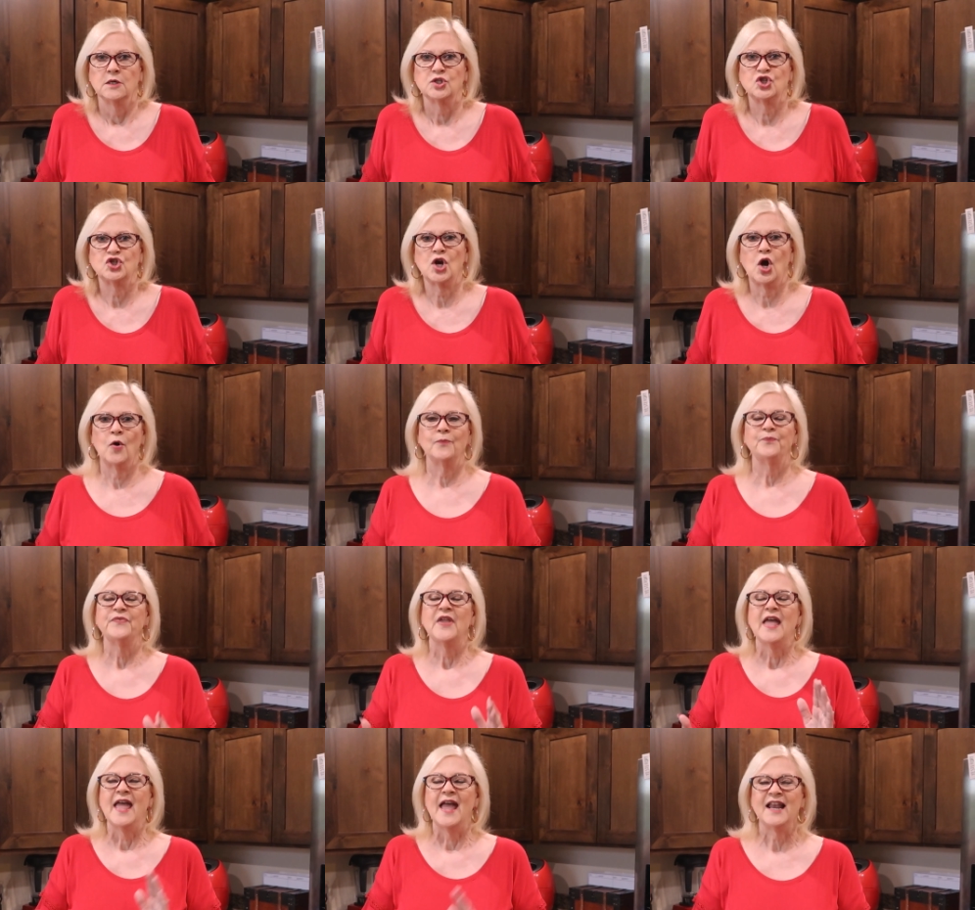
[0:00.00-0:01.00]
So
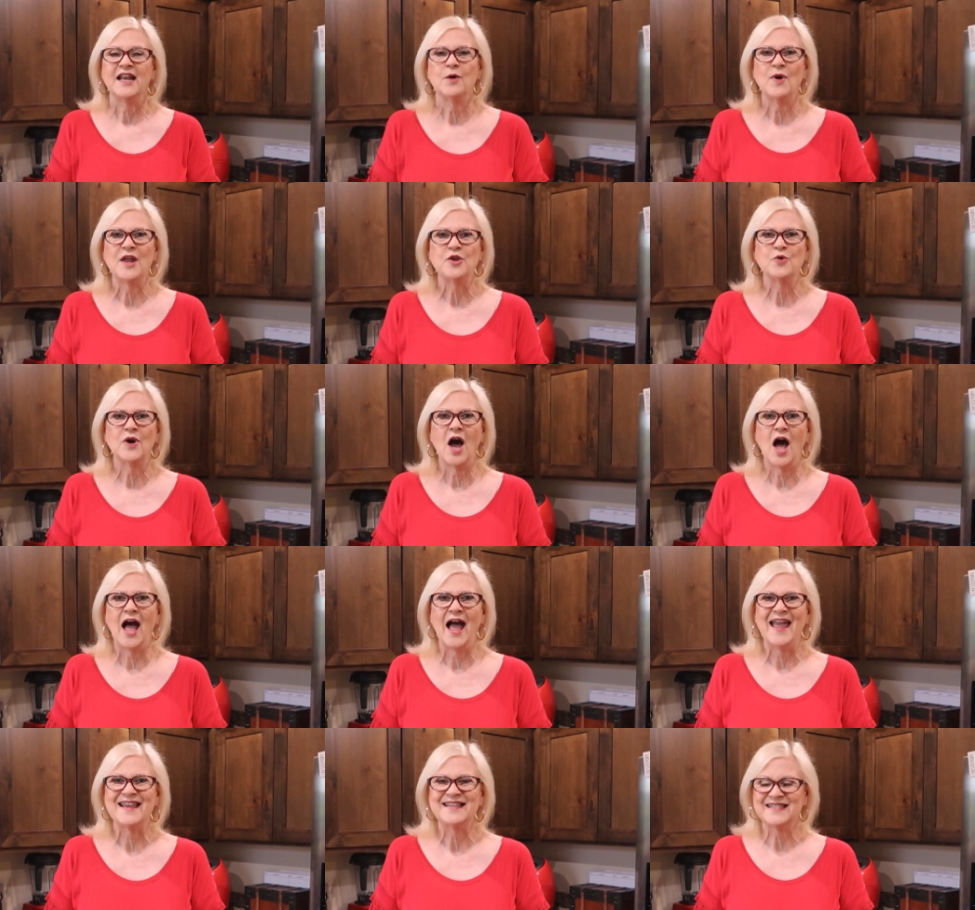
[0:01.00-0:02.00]
anyway, you
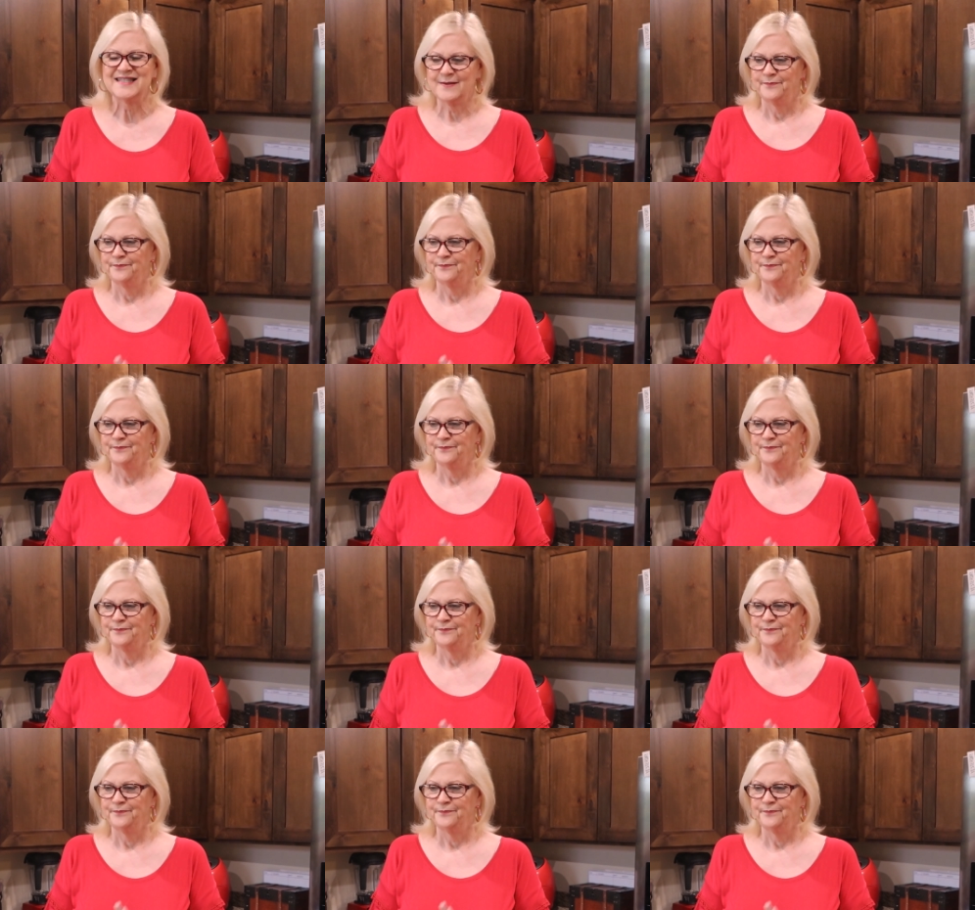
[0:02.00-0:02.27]
guys,